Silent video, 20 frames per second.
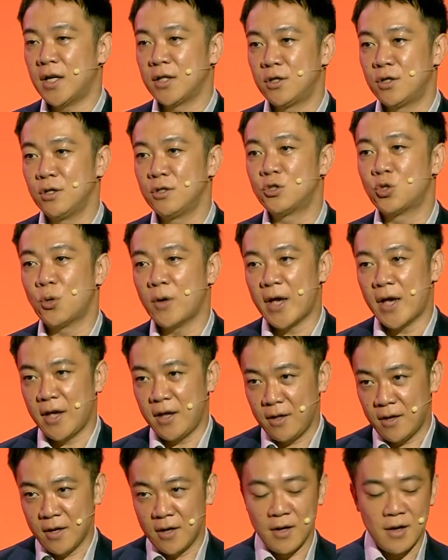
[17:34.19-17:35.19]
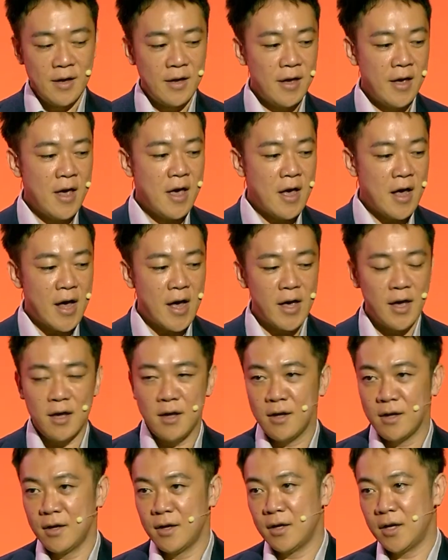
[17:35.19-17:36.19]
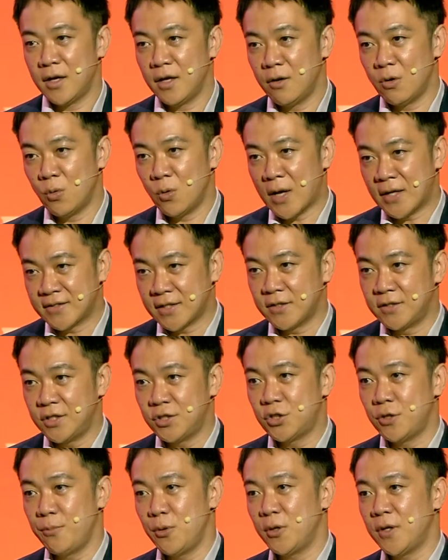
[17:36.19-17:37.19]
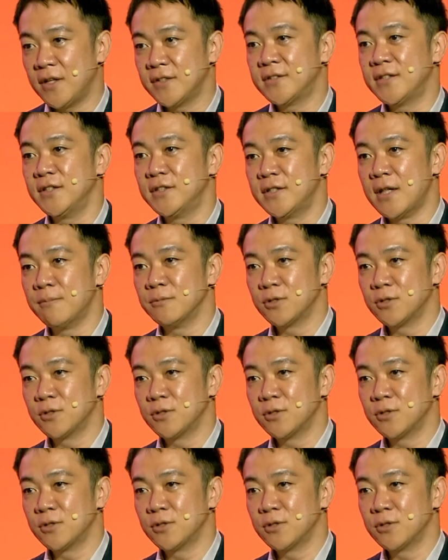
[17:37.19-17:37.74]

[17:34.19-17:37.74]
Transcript: to train AI as a distributed system.